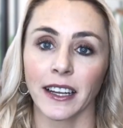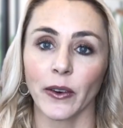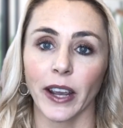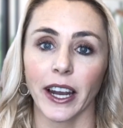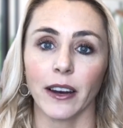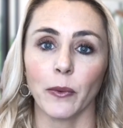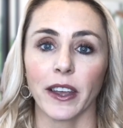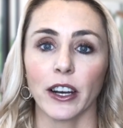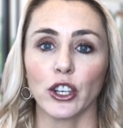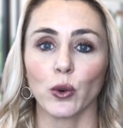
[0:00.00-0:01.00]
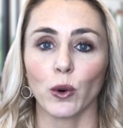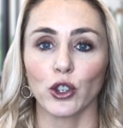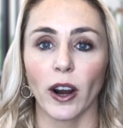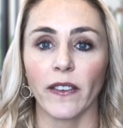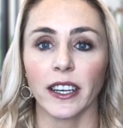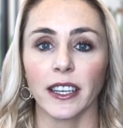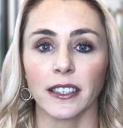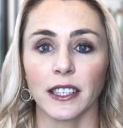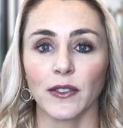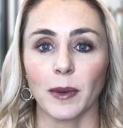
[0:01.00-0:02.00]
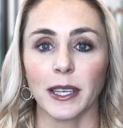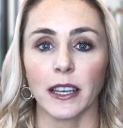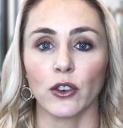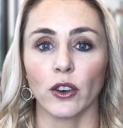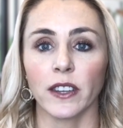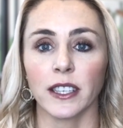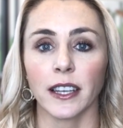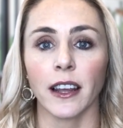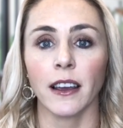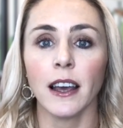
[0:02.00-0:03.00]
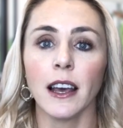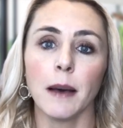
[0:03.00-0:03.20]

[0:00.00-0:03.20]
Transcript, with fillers: located within a short driving distance from the center of the city,